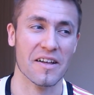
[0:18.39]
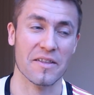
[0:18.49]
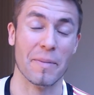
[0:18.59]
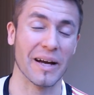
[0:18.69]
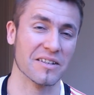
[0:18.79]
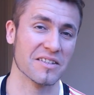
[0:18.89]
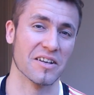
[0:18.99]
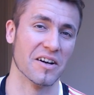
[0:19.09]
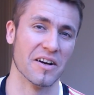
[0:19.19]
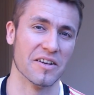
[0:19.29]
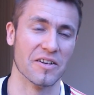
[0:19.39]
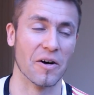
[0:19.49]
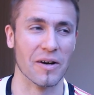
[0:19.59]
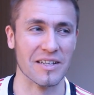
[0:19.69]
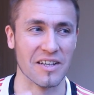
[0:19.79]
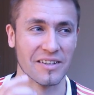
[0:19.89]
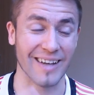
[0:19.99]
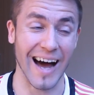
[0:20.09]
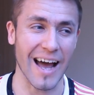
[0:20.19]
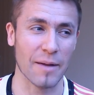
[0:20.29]
the biggest uh, you know, is the
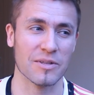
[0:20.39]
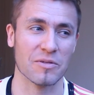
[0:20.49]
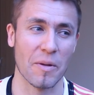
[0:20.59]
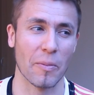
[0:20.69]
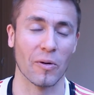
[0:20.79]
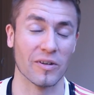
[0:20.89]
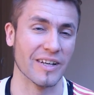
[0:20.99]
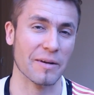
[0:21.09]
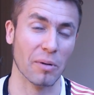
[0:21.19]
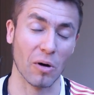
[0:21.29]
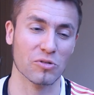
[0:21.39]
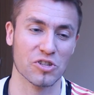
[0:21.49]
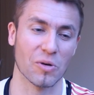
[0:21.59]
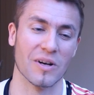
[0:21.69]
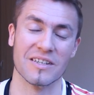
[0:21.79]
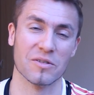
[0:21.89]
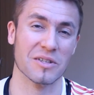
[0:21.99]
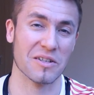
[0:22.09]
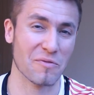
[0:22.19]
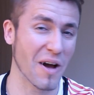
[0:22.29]
Times reporting Paul Joyce, who
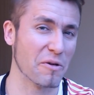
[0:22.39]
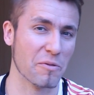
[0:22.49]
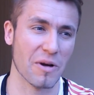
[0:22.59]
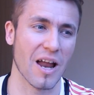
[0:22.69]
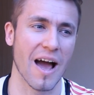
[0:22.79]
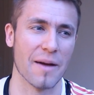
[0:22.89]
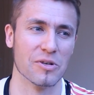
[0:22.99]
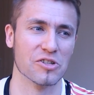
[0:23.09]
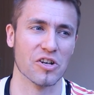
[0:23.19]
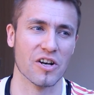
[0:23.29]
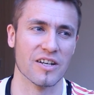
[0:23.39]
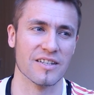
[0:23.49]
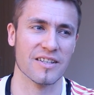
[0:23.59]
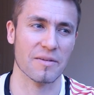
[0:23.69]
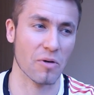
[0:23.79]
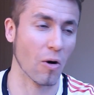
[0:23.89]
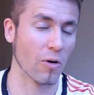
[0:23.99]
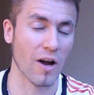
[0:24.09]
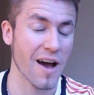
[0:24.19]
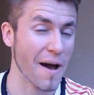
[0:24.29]
is a very reliable journalist. He
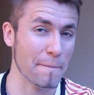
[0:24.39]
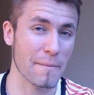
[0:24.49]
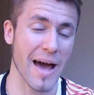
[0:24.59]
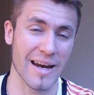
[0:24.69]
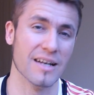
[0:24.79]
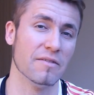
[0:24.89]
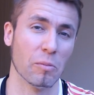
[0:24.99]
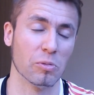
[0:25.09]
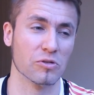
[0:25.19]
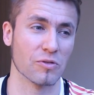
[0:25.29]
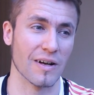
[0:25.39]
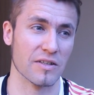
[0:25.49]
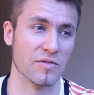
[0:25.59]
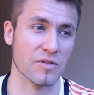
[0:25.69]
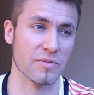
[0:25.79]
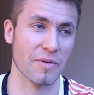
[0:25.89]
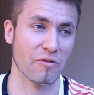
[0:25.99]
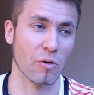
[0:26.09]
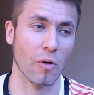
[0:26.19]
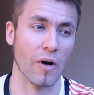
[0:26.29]
broke many Liverpool transfers
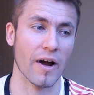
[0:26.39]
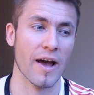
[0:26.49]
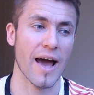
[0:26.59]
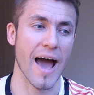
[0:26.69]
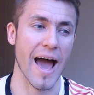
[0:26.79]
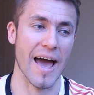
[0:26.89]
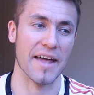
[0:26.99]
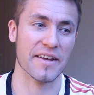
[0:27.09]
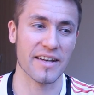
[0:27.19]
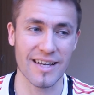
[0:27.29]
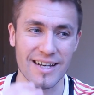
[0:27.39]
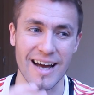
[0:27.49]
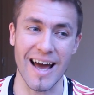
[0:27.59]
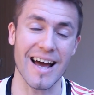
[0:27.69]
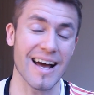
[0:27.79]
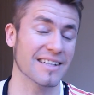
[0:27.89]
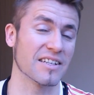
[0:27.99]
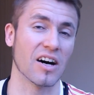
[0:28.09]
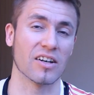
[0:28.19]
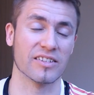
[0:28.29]
before, and he has
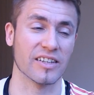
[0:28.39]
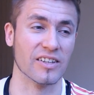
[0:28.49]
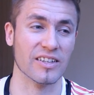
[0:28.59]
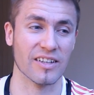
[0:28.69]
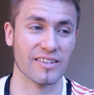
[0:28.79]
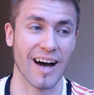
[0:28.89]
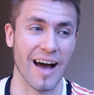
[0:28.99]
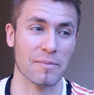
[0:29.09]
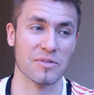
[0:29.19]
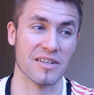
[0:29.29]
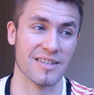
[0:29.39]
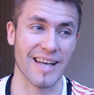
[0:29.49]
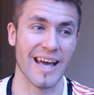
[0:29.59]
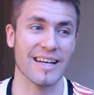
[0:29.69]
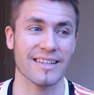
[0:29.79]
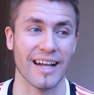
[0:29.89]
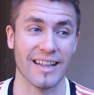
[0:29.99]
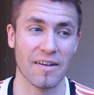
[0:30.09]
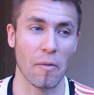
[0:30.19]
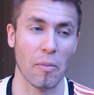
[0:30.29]
an article in the Times saying that
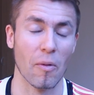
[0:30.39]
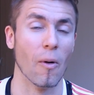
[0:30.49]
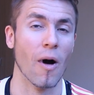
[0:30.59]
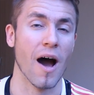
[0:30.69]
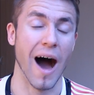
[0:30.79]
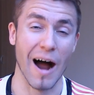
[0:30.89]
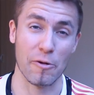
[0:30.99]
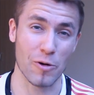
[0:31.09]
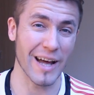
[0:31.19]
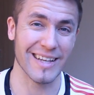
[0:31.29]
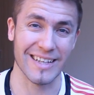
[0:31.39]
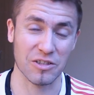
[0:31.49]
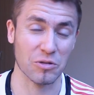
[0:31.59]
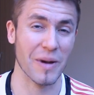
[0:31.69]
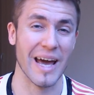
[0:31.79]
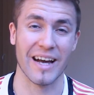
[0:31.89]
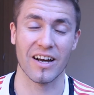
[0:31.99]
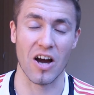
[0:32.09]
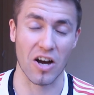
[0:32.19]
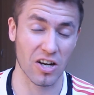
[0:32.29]
Liverpool are ready to
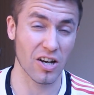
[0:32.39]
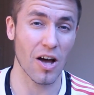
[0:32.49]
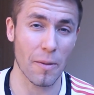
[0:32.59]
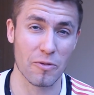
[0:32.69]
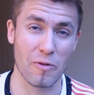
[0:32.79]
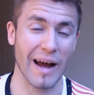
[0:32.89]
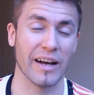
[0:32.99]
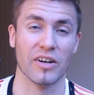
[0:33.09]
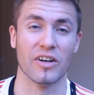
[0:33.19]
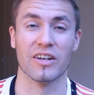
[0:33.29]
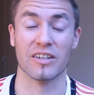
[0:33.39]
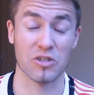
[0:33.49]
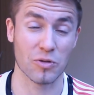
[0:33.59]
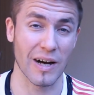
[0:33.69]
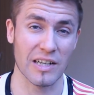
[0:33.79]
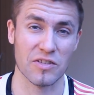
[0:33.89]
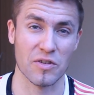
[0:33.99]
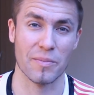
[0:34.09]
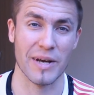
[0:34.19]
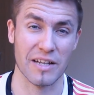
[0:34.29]
make a club record
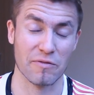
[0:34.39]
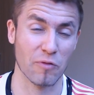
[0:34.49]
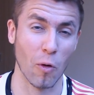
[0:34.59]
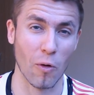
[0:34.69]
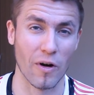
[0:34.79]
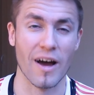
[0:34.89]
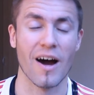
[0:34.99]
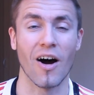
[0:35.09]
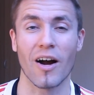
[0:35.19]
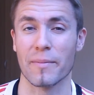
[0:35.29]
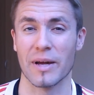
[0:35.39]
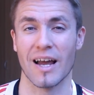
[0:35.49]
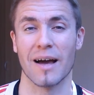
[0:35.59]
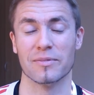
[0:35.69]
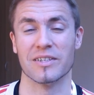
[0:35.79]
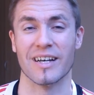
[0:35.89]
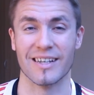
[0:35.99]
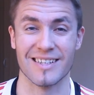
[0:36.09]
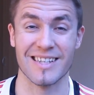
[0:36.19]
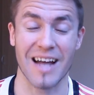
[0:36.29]
transfer bid for R B
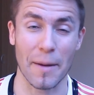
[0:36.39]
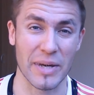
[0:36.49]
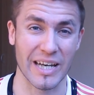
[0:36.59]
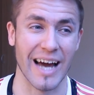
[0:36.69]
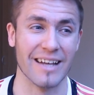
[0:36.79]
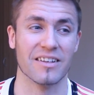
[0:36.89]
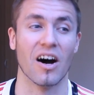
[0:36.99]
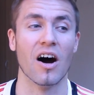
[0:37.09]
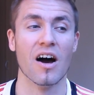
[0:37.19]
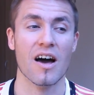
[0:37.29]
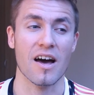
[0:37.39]
Leipzig's Naby Keita.